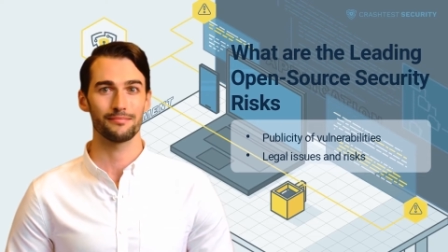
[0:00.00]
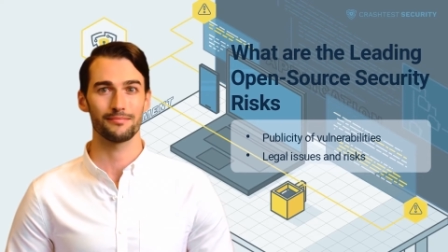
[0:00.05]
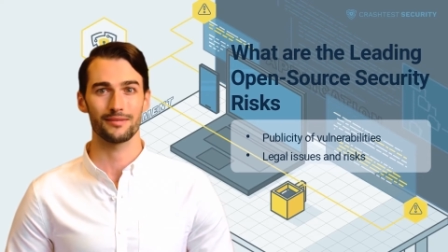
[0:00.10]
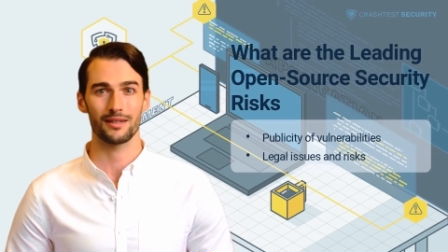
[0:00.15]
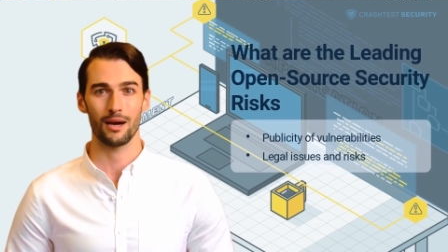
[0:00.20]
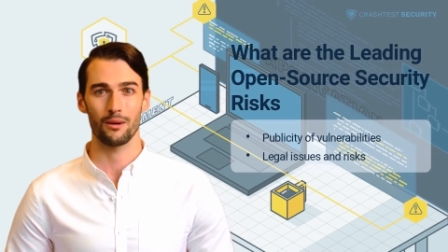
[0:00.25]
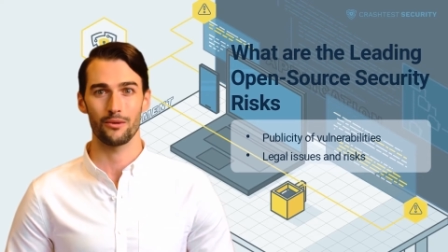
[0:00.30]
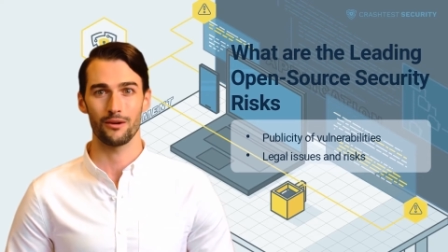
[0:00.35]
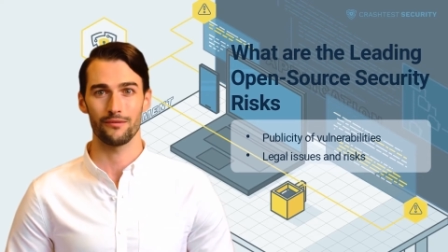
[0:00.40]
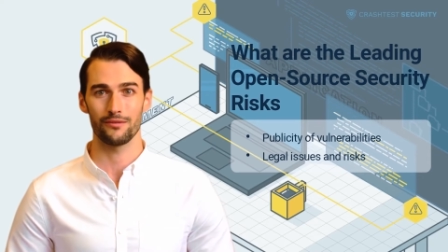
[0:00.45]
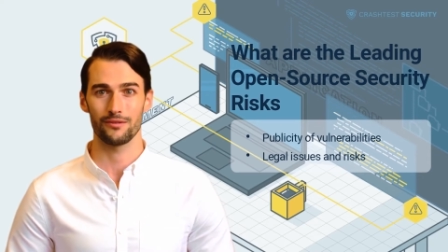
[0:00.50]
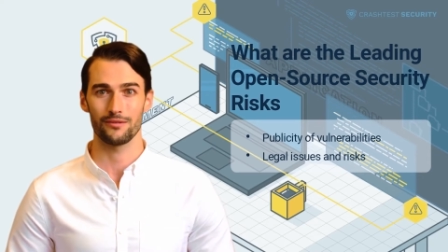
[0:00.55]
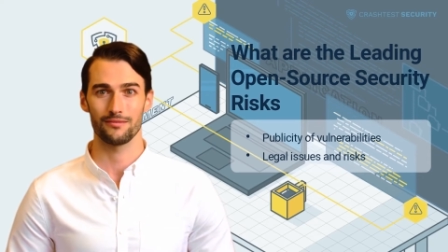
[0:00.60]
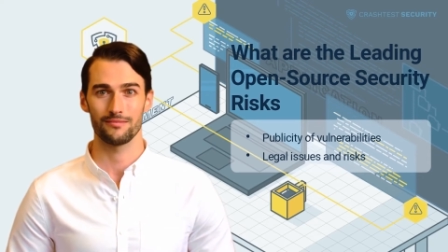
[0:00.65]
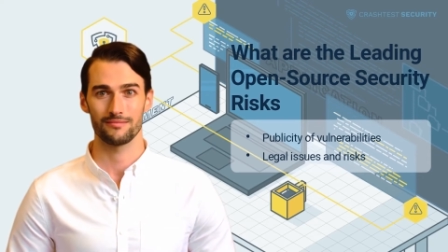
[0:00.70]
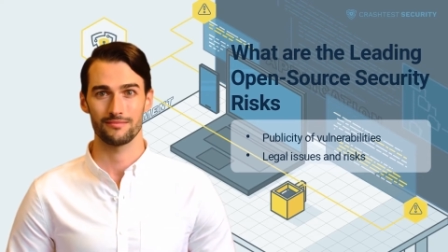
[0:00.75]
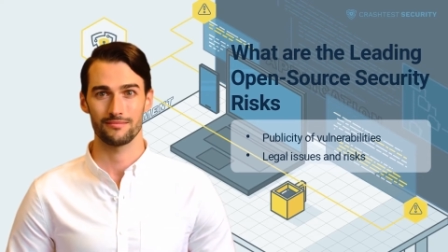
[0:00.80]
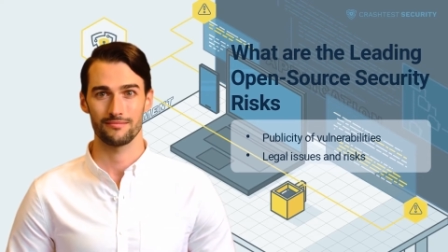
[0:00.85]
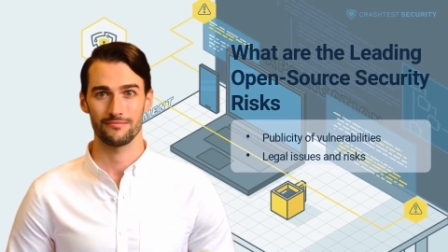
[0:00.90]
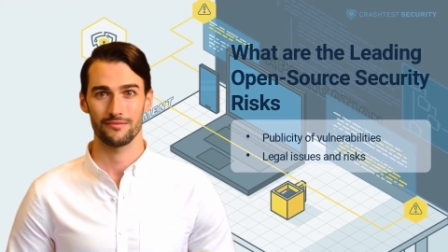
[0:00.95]
However,
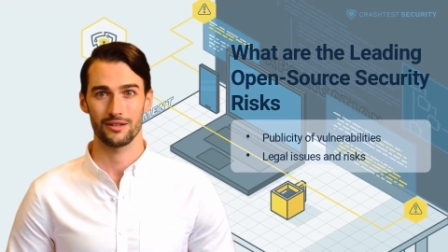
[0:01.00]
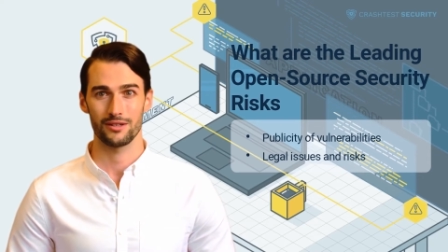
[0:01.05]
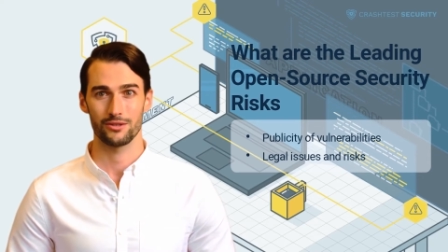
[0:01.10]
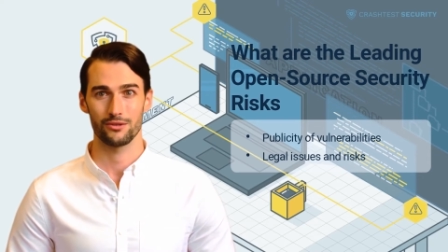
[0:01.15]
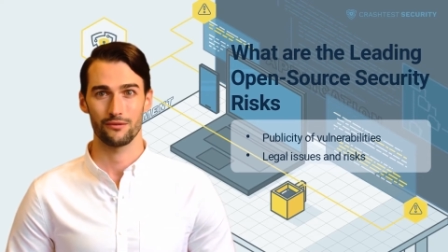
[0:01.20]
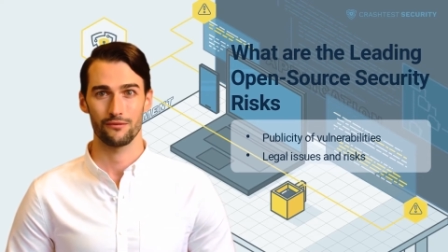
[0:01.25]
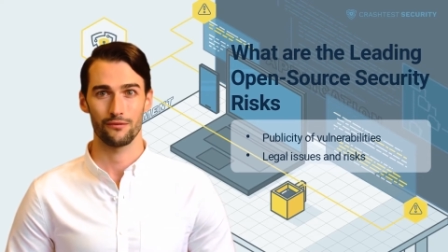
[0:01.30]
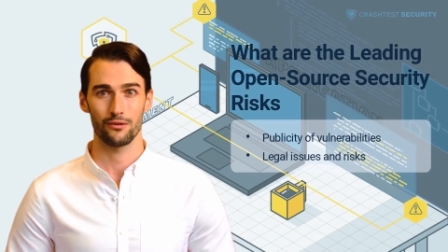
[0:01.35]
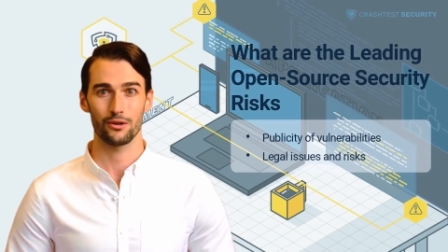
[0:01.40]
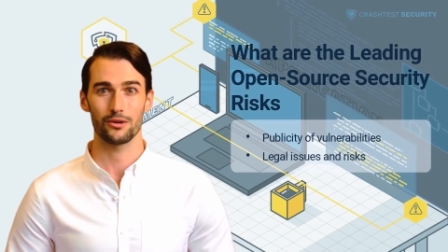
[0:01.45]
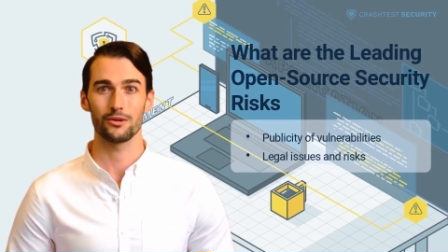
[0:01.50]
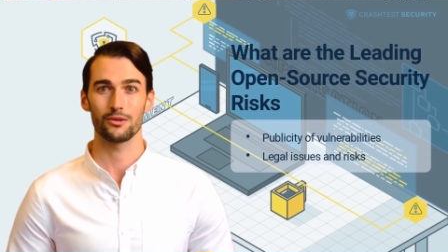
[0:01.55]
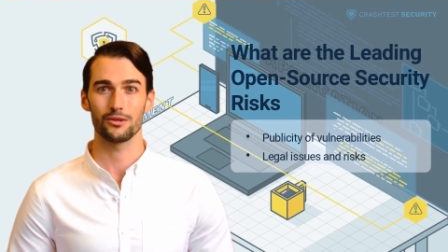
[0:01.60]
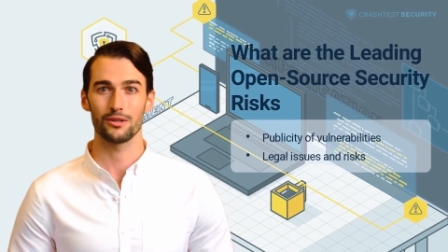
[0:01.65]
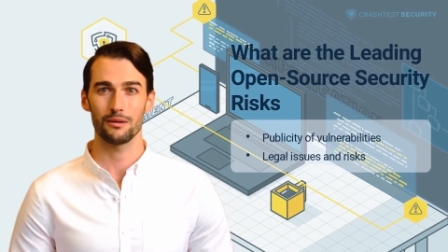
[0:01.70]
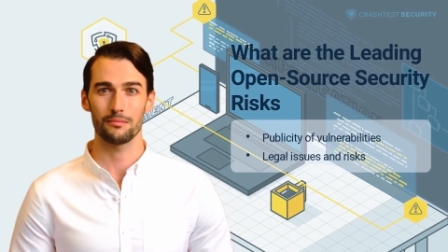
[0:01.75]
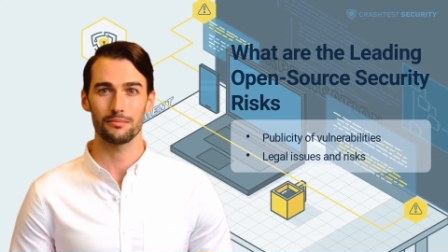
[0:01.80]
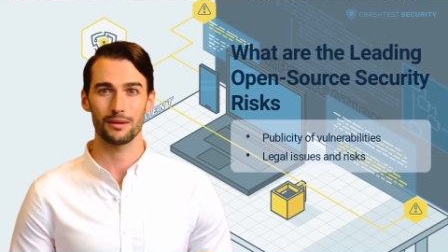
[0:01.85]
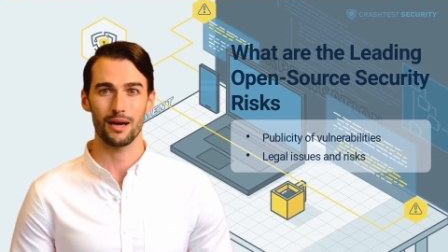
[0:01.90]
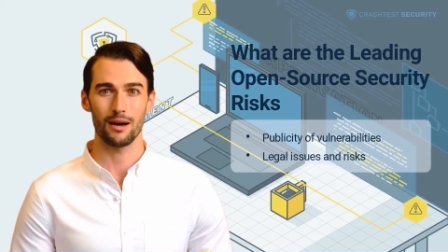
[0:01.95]
these are further
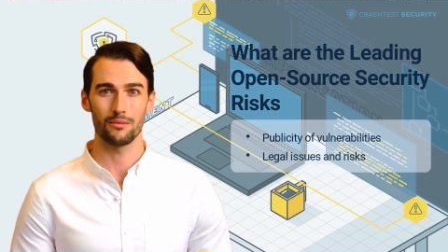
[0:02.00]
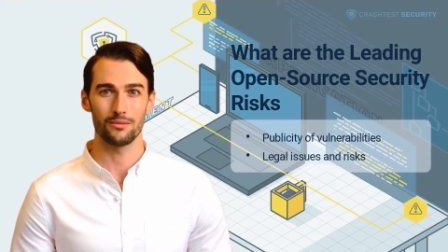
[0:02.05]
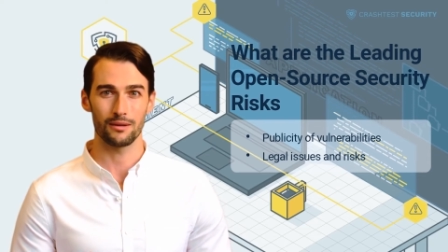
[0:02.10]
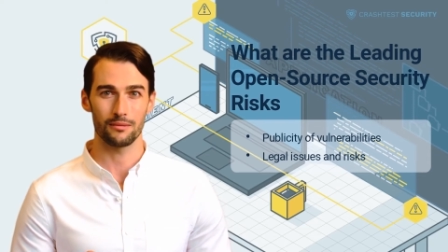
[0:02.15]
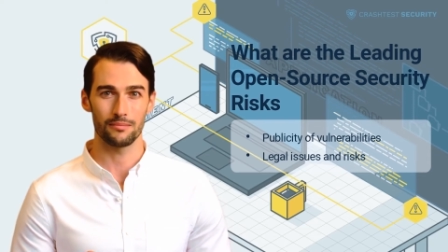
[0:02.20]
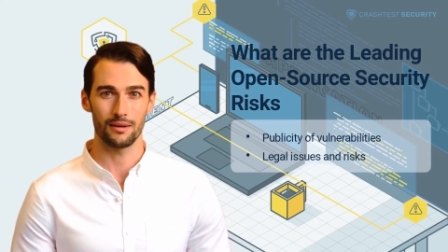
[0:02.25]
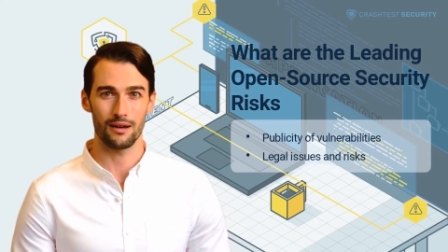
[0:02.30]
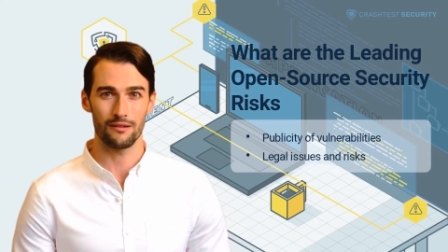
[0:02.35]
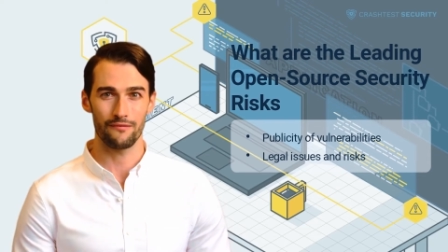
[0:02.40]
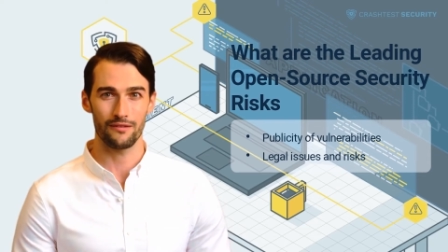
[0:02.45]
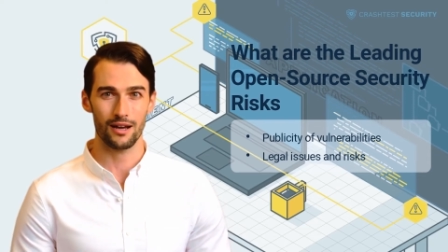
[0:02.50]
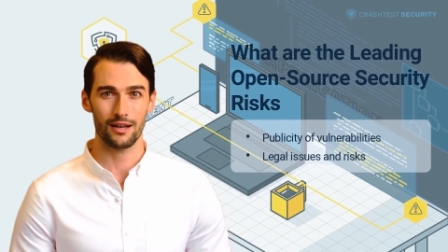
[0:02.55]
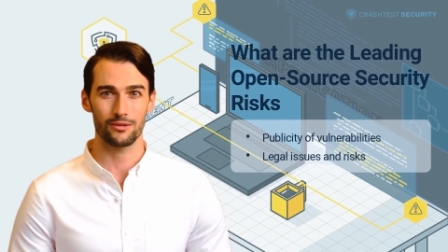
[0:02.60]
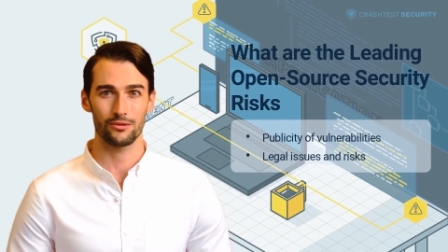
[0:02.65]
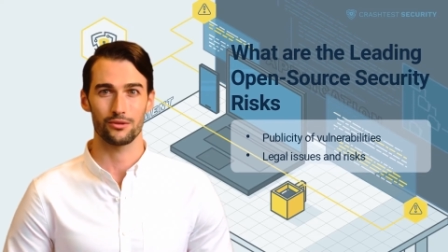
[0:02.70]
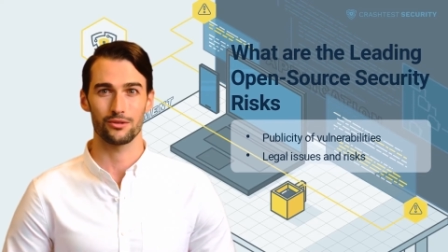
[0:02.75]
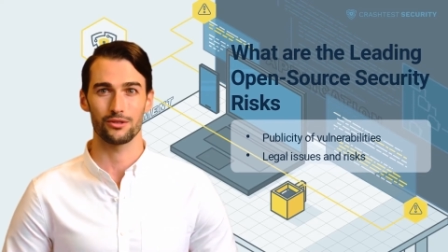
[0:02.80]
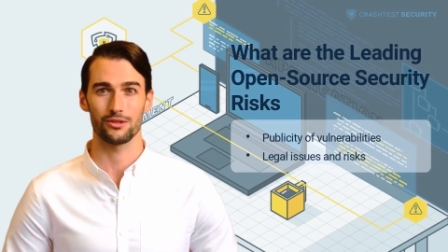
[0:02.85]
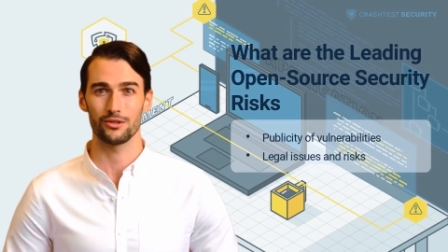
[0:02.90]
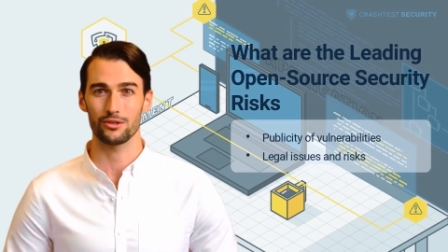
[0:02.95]
compounded by
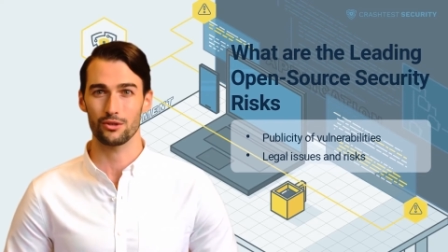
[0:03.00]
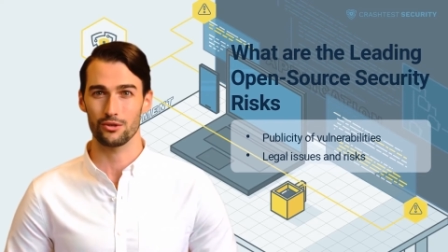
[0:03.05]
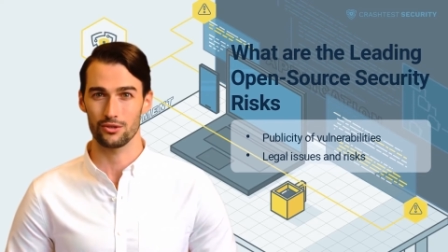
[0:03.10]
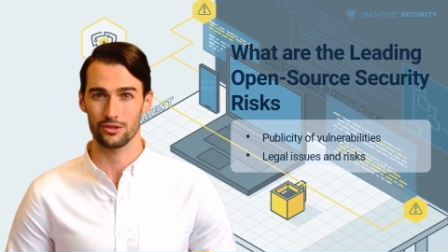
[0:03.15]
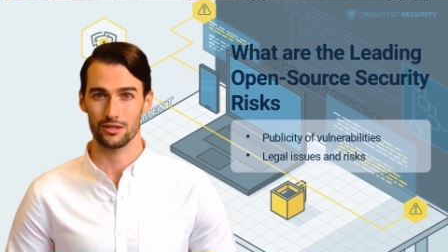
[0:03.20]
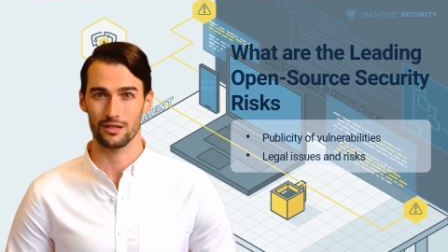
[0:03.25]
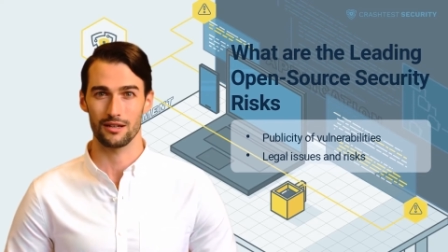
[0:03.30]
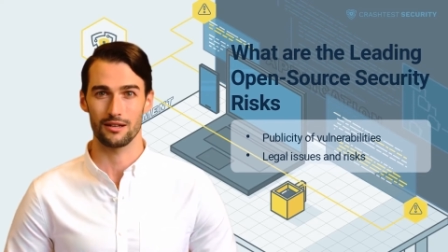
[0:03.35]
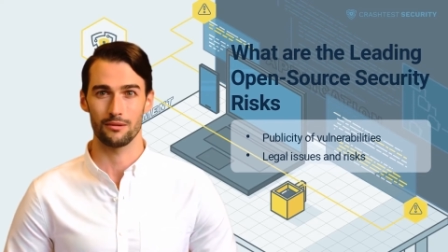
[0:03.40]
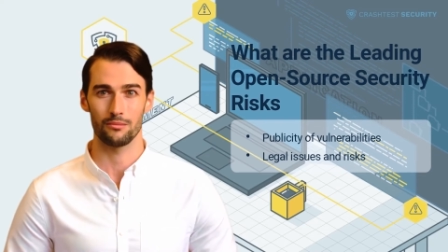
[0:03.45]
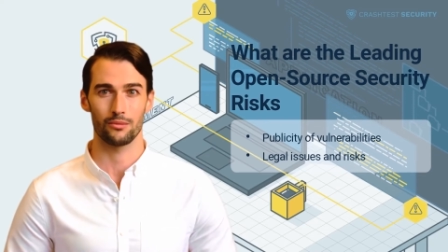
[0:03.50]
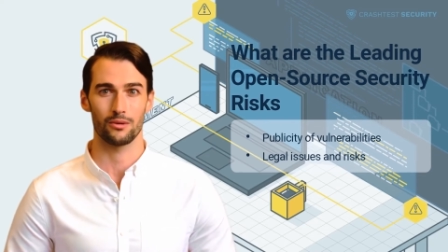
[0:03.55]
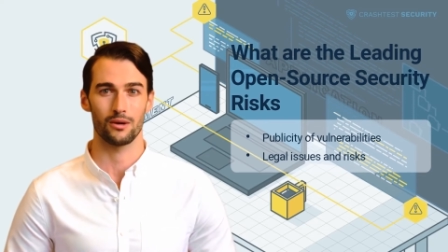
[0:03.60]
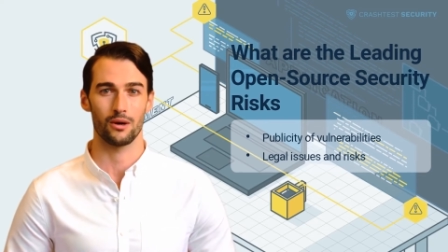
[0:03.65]
factors associated with